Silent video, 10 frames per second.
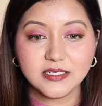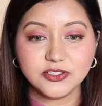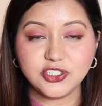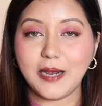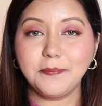
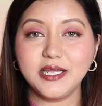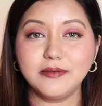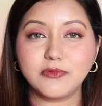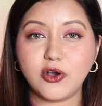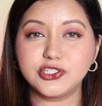
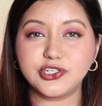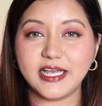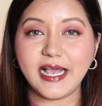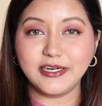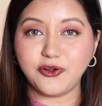chappy or
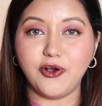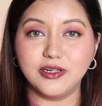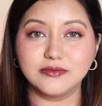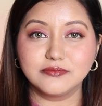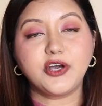dry at all.
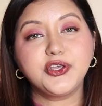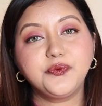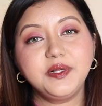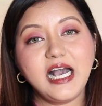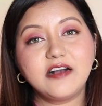Now you
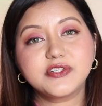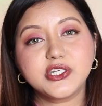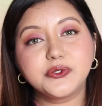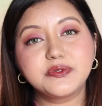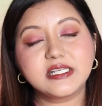will have to
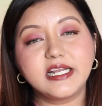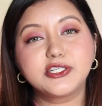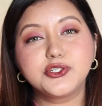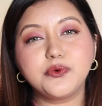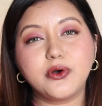use
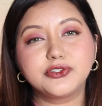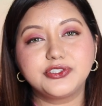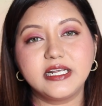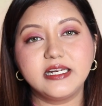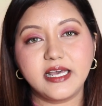like two or
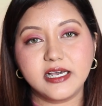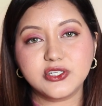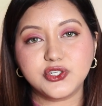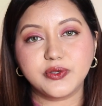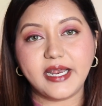three
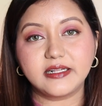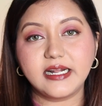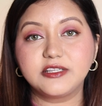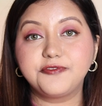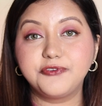layers to get
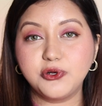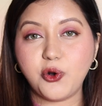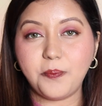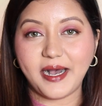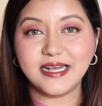like the full
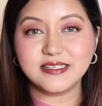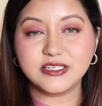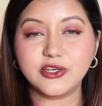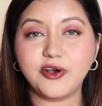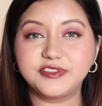
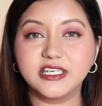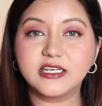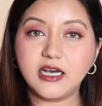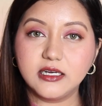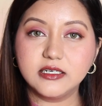opacity of the
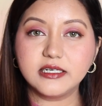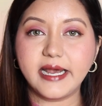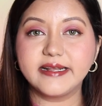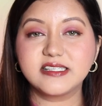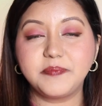color
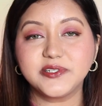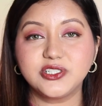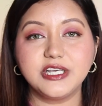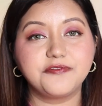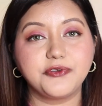and
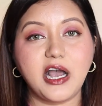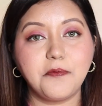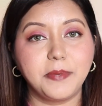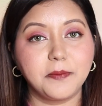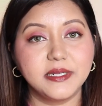especially if you
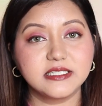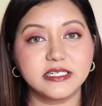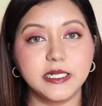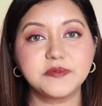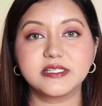have pigmented
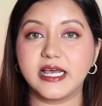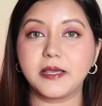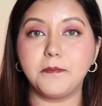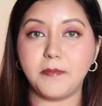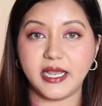lips
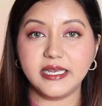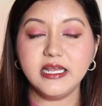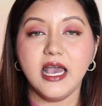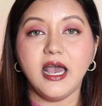like mine